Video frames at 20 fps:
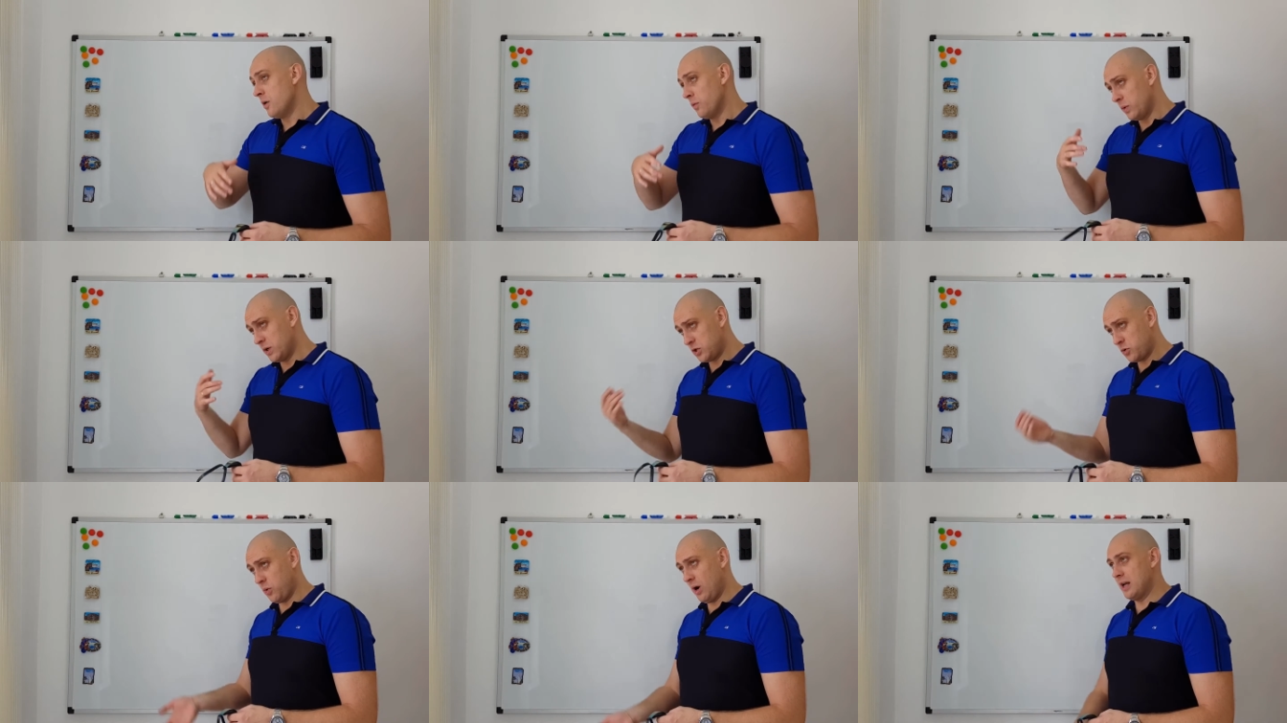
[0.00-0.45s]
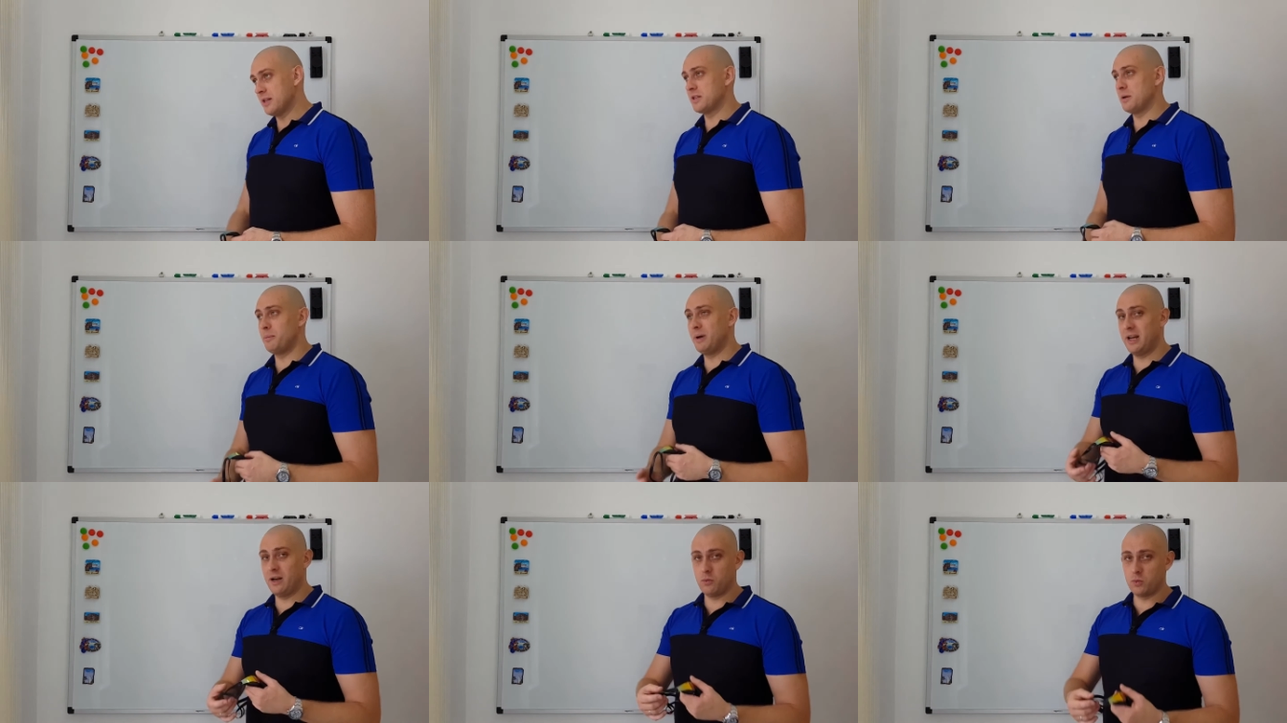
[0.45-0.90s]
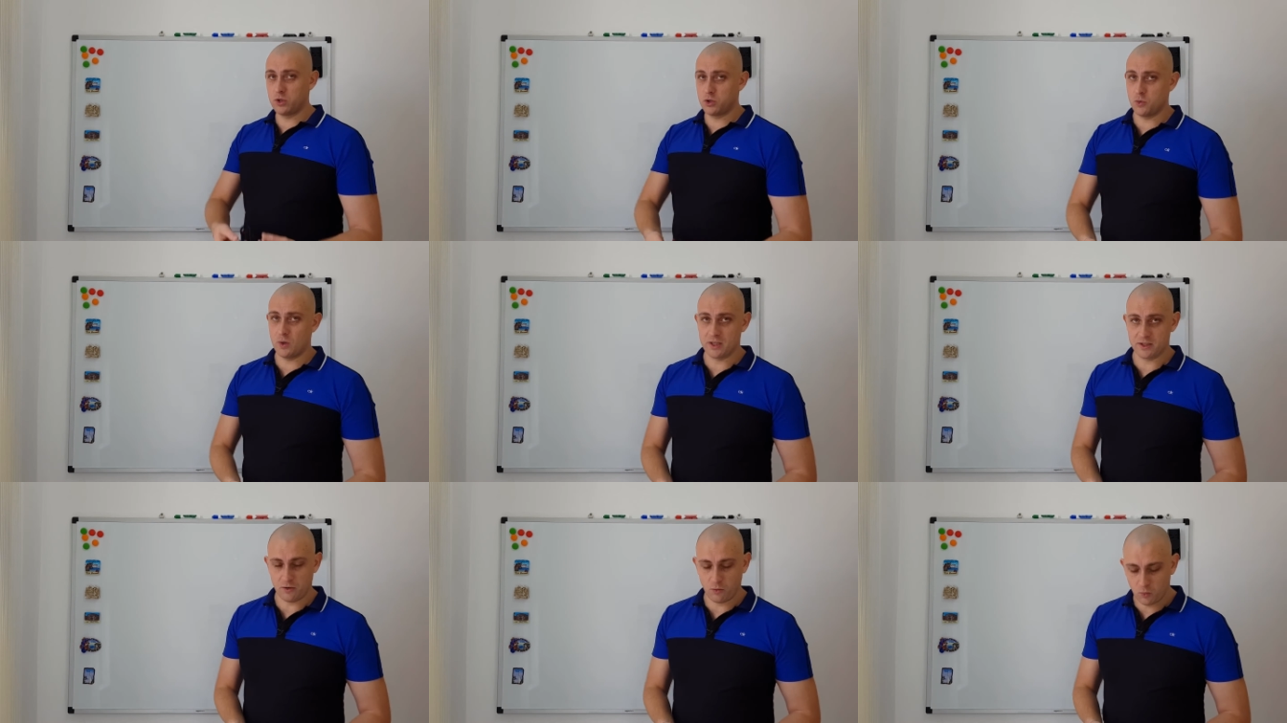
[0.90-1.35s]
are better,
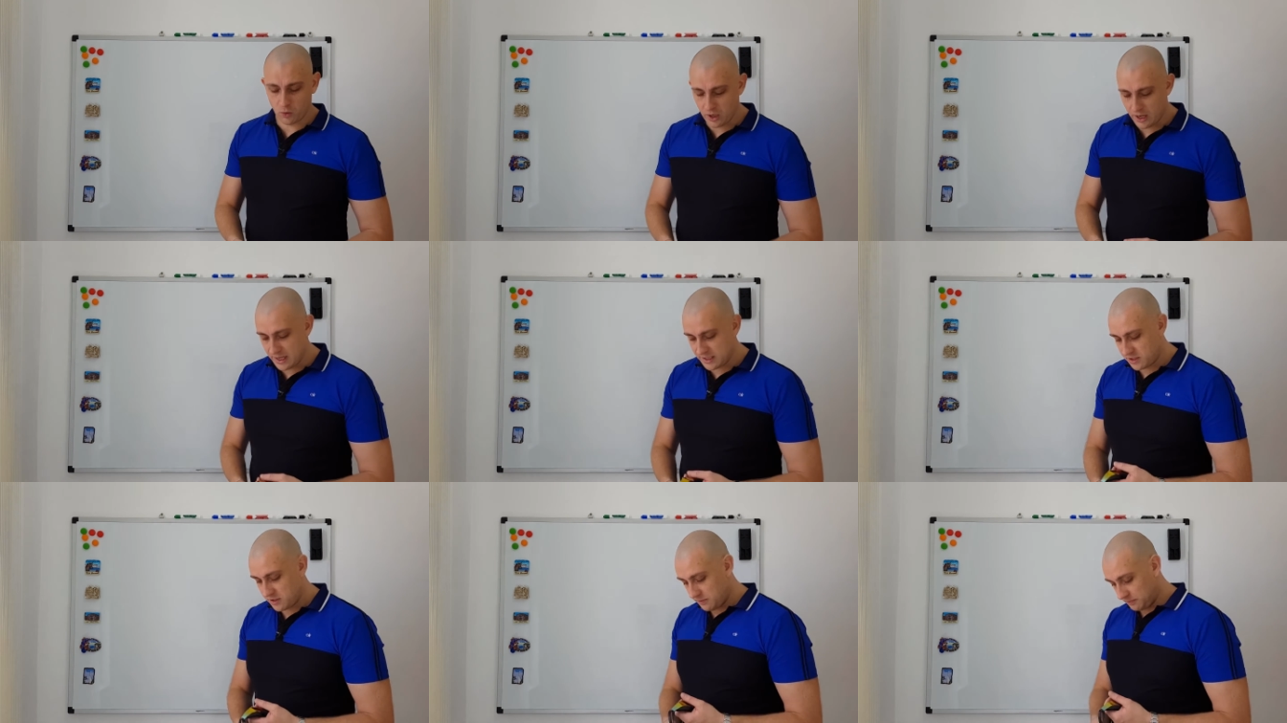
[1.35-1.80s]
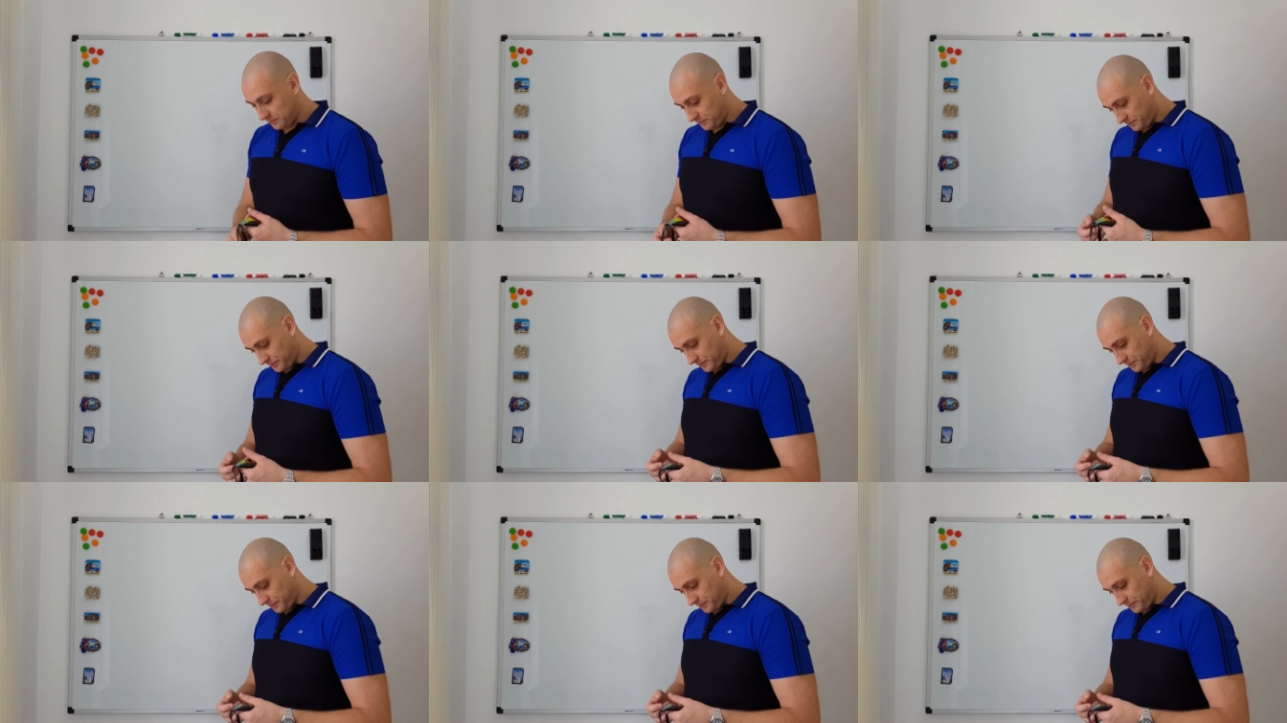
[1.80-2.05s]
which ones are worse.